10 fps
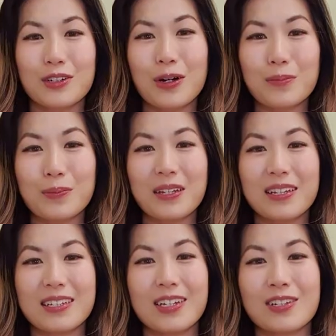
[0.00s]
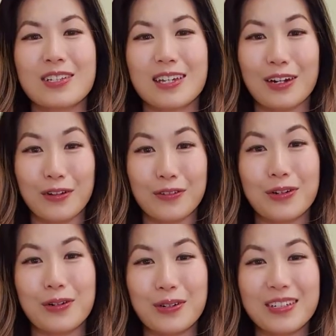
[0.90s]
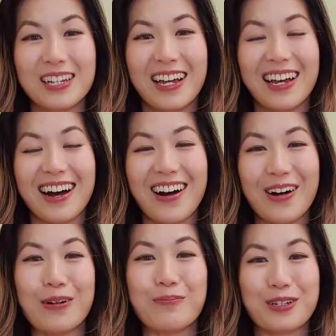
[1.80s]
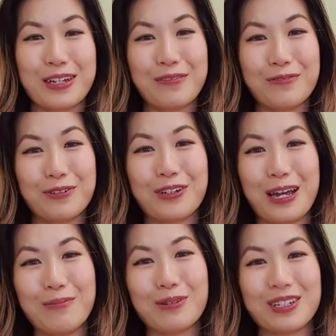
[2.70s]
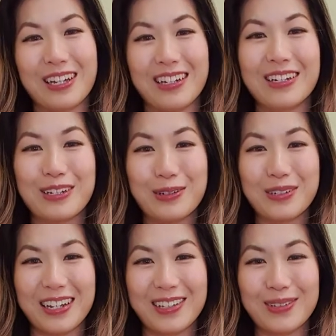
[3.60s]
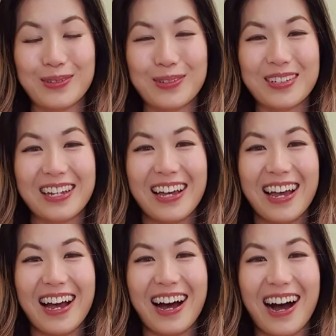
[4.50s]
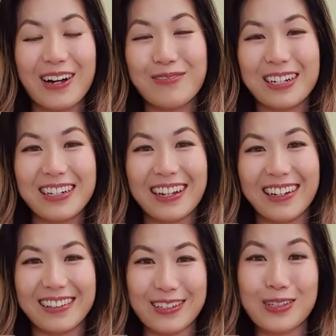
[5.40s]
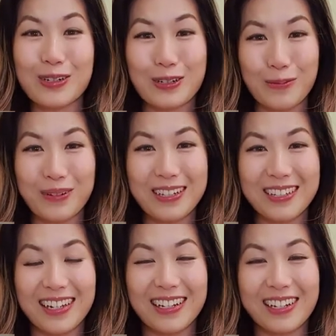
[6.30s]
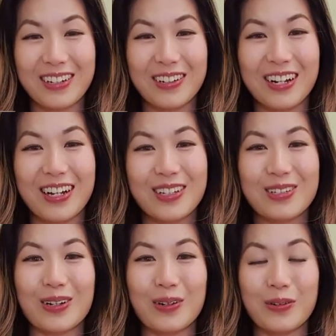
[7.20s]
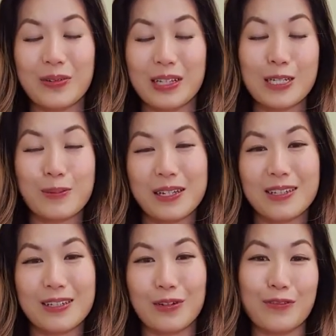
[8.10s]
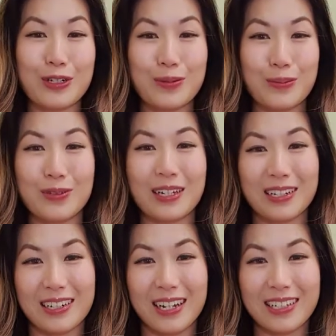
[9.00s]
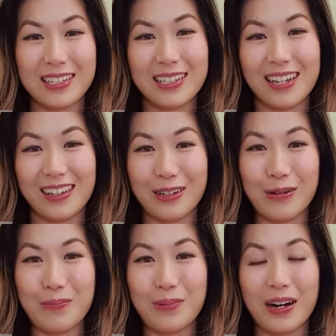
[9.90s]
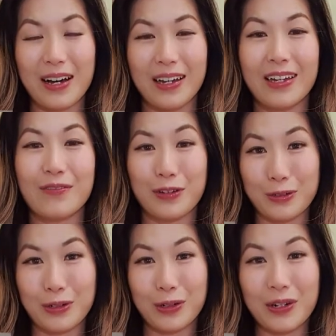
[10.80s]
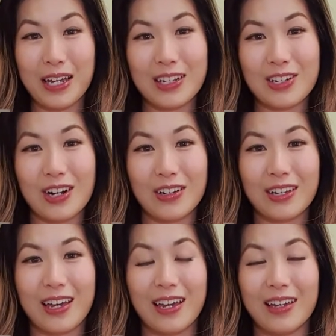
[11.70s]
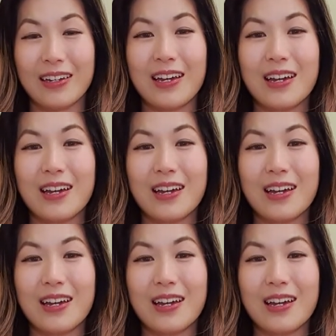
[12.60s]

complement this kitchen set, of course, are pretend food and pretend utensils. I really like this chopping set here. So these pieces of vegetables are connected together by Velcro, and the child can